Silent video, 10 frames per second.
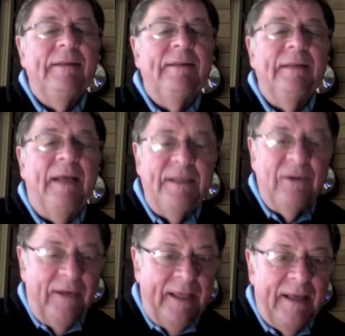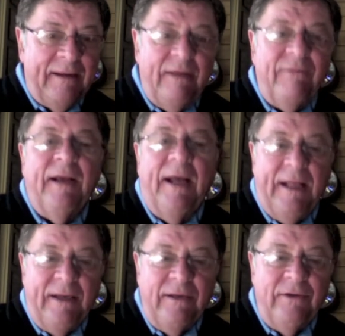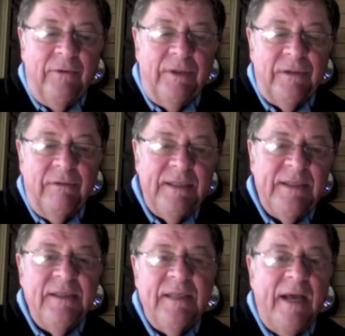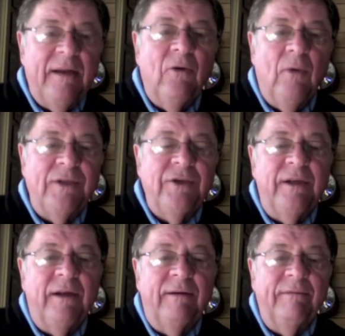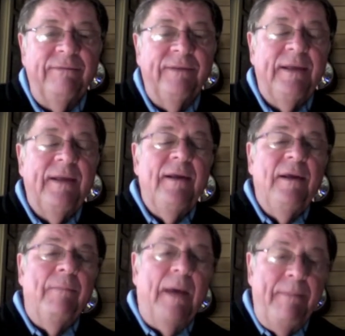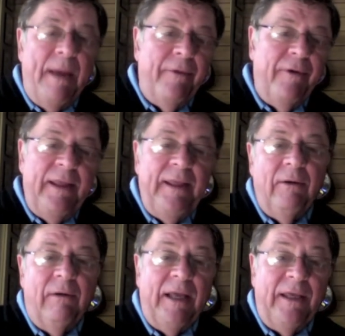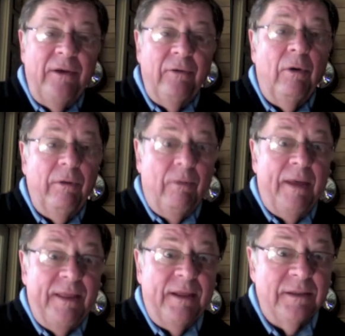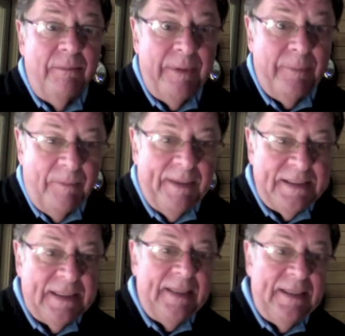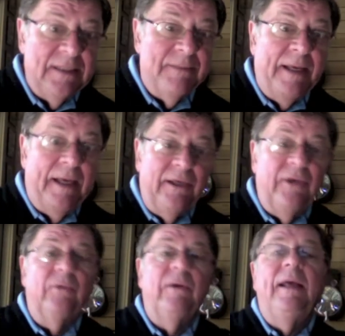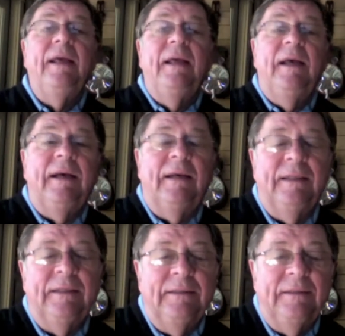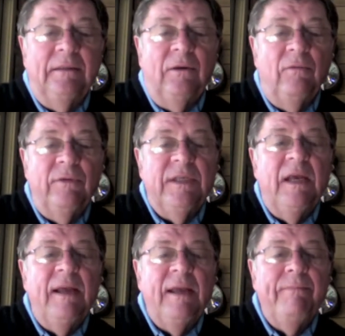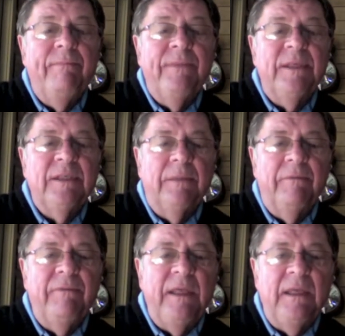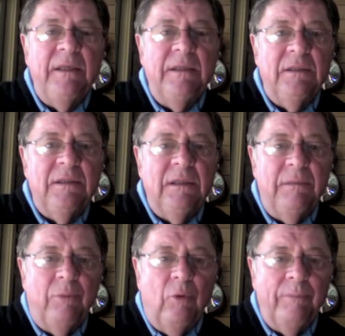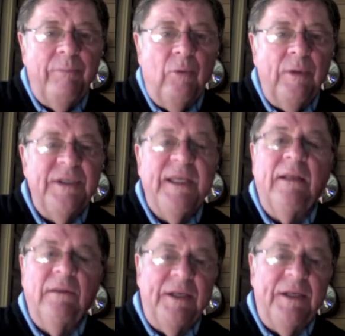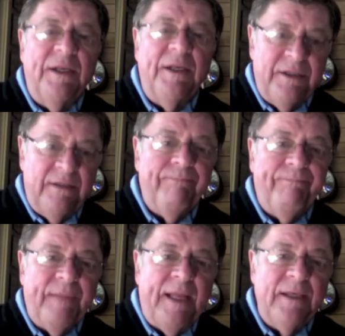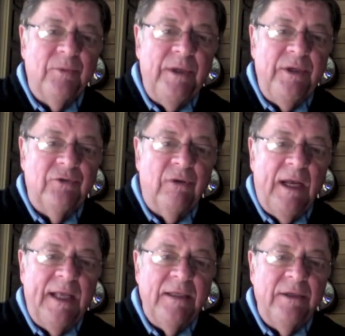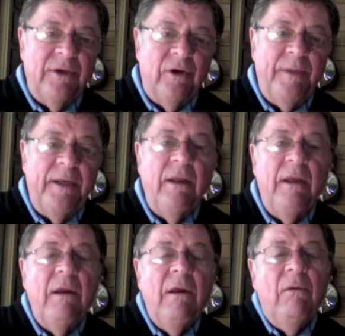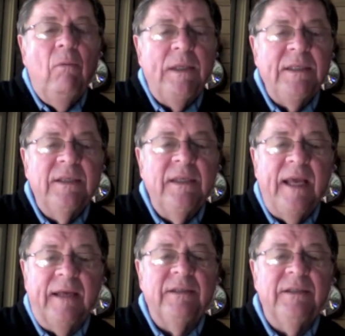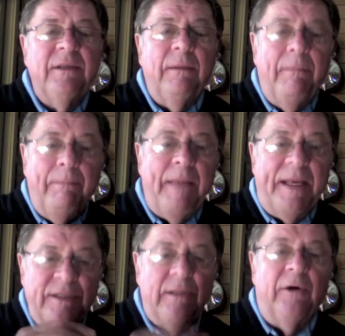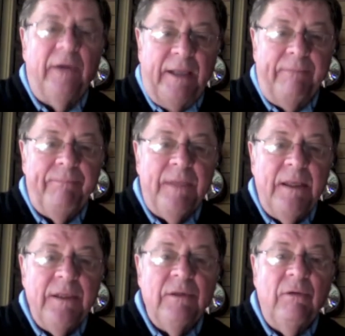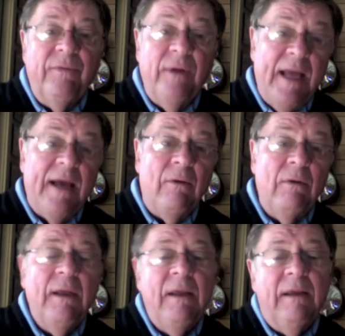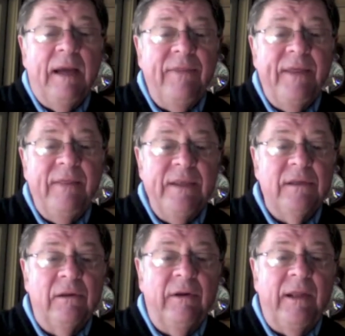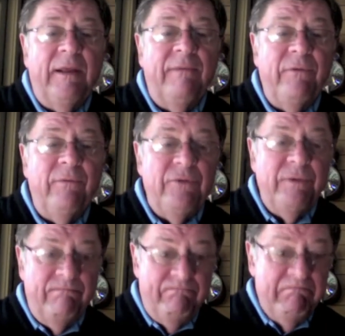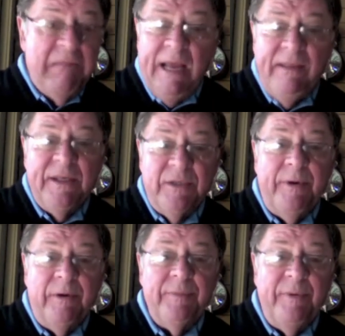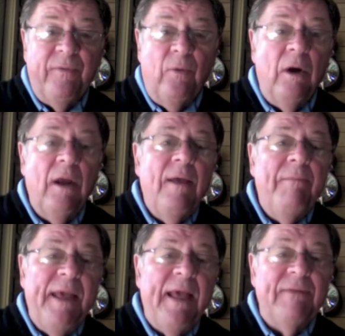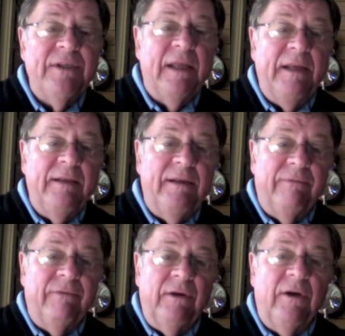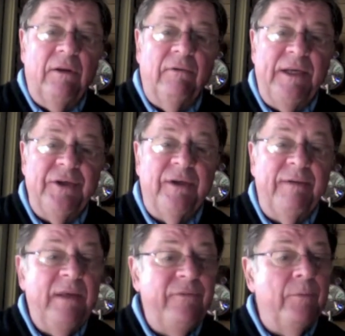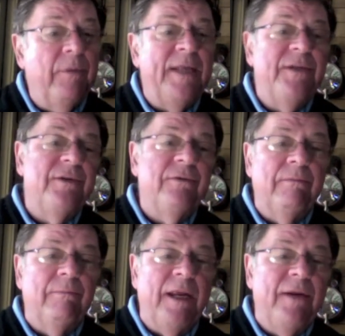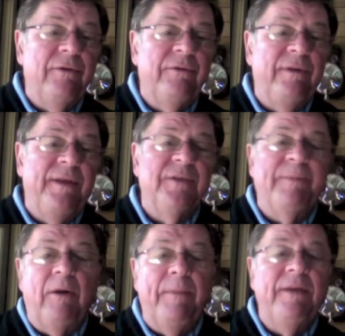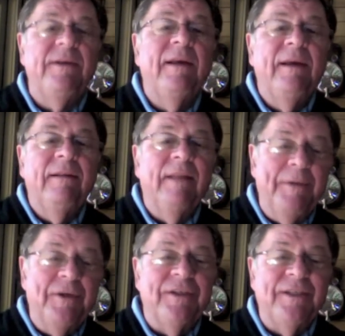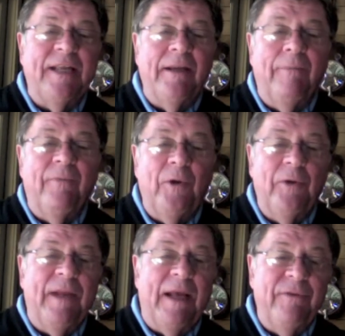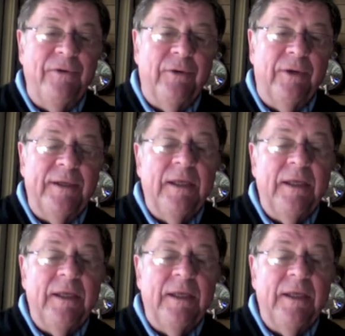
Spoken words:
I saw it again and forgot how to do it. So this is not a question of my memory or IQ, although I think some people might say it is my IQ. Over time, some of these important points get lost as we try and determine what's the next best learning. So for now, I think this learning, if you've had the experience before, may have a slightly different coloration. If you're brand new to the experiment, let me just set it up for you and have you do it.